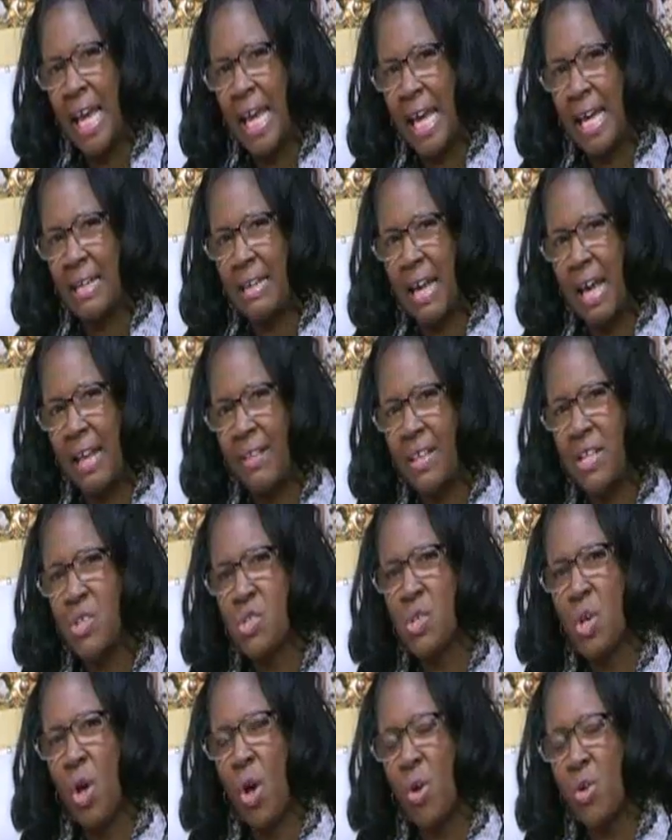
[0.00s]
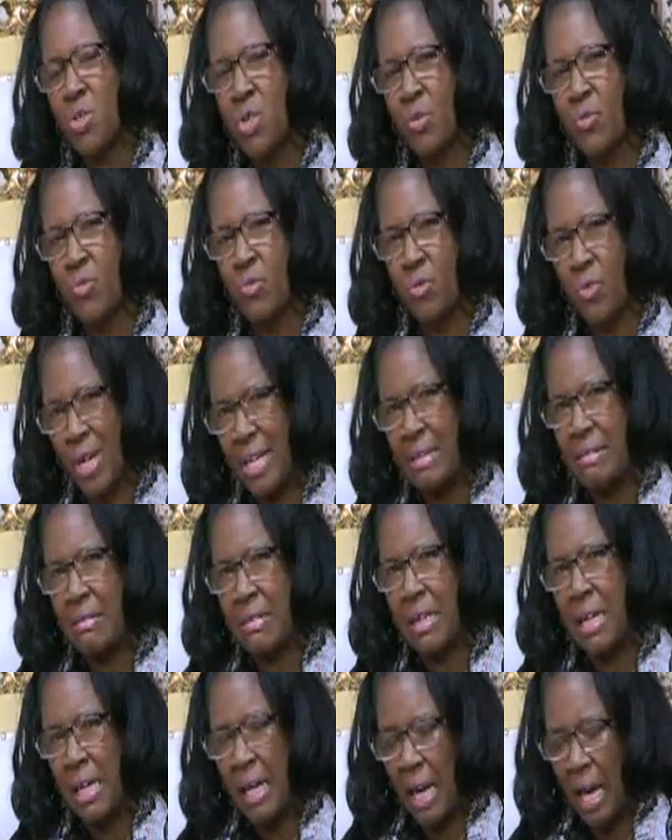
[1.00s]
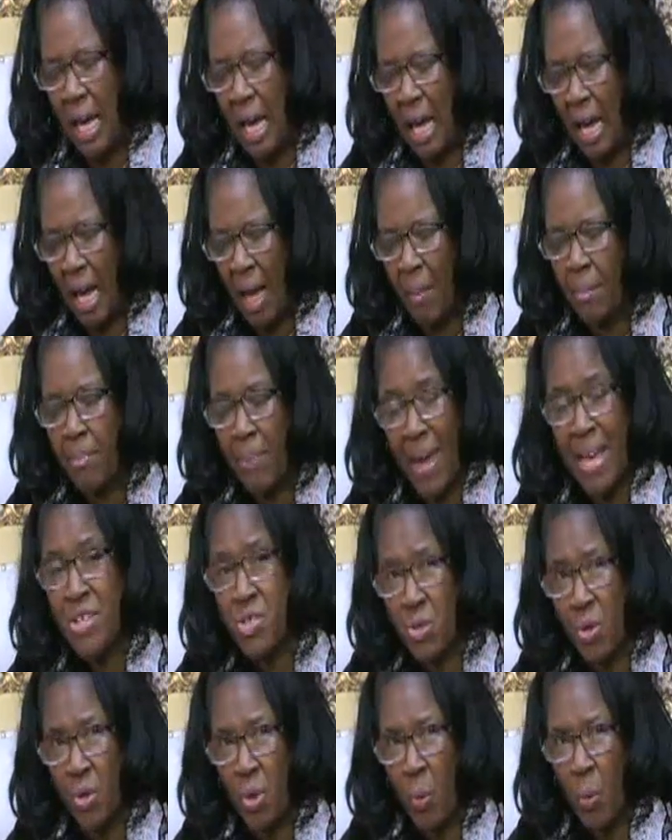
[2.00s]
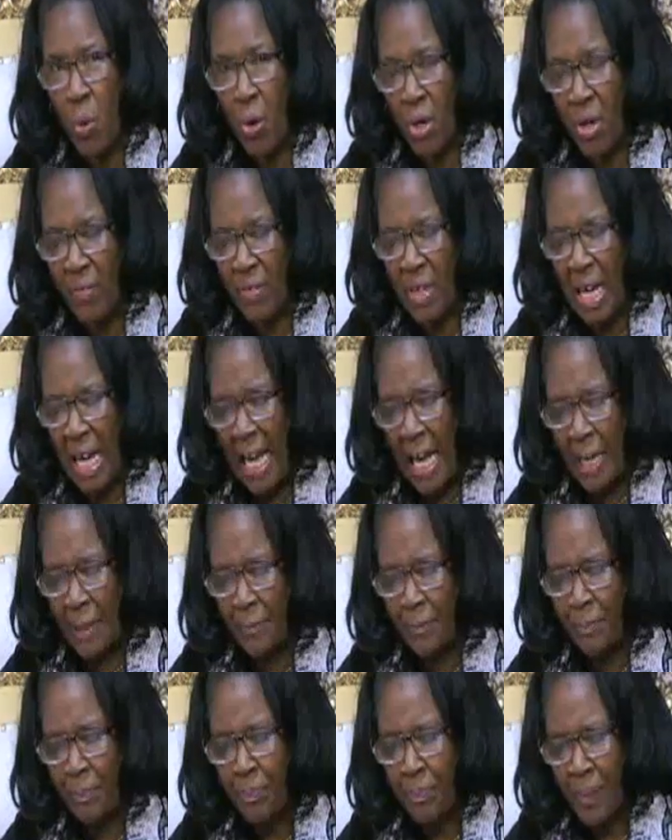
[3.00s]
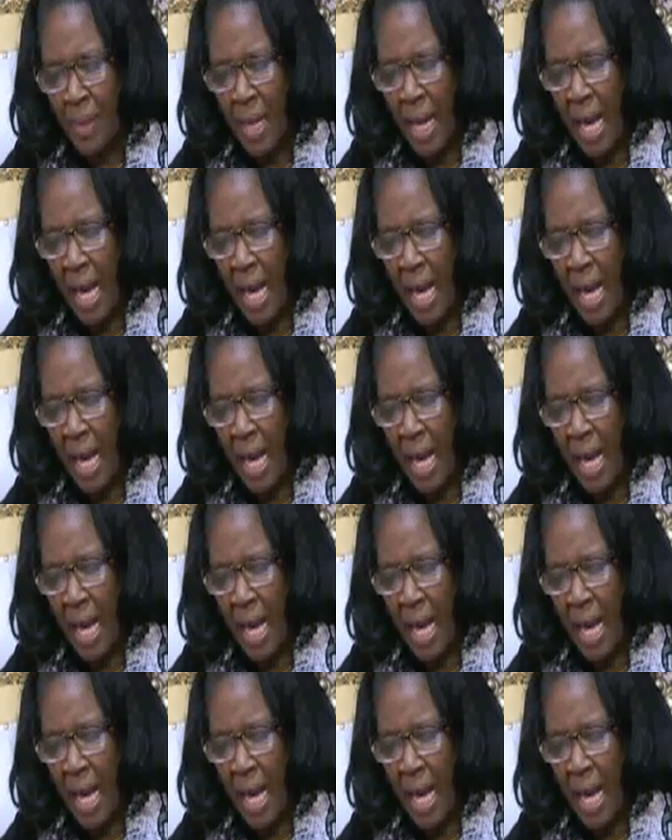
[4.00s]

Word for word: and uh, these songs are written uh, based on the Word of God.